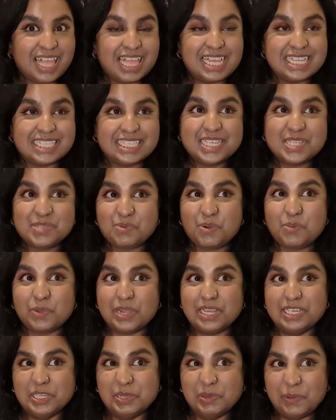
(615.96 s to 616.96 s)
is this what
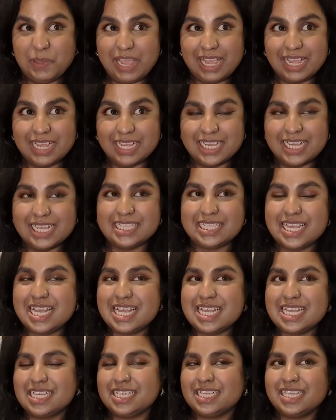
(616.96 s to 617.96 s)
we're doing? Is
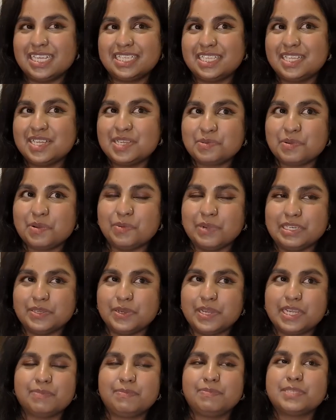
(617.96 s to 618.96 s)
this what we're
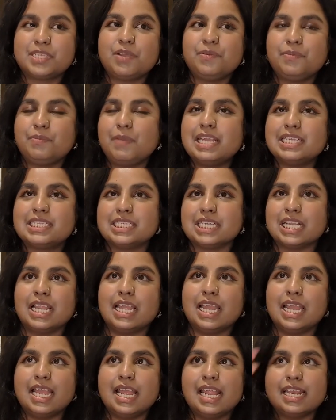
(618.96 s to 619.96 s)
doing? So
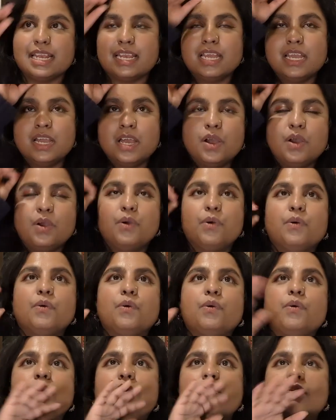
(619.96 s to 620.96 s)
basically, in
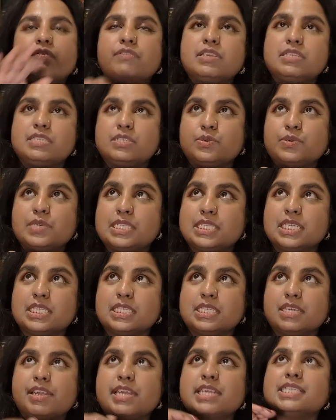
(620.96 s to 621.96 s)
all of the Twister
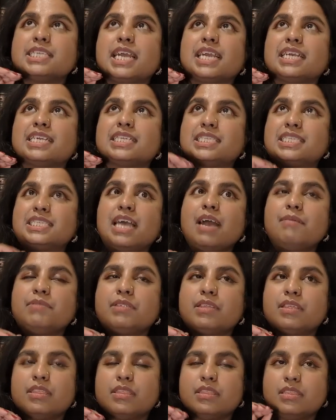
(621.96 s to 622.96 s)
series,
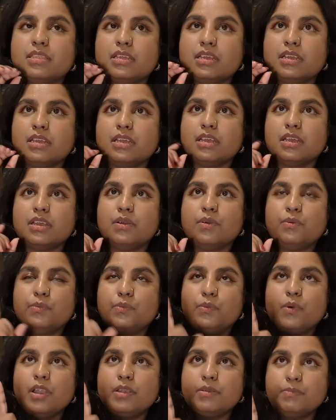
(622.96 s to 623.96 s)
except the
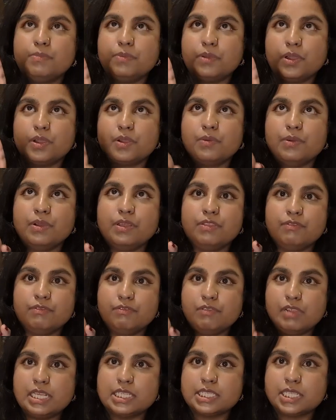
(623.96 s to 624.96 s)
one book with
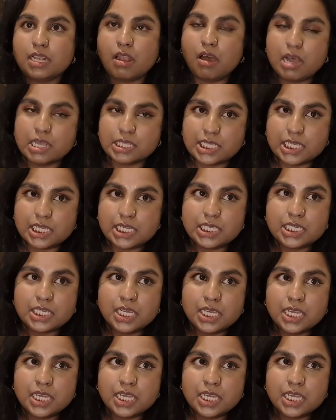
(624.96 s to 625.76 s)
Reese Larson,